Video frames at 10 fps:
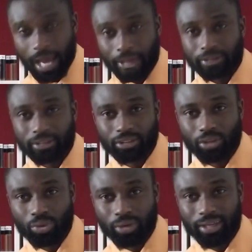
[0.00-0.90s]
I used it
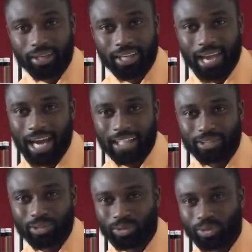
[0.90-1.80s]
so quickly. I
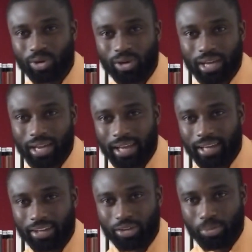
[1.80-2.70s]
had to order
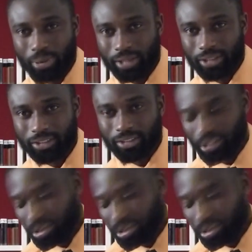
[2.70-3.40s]
like a new batch.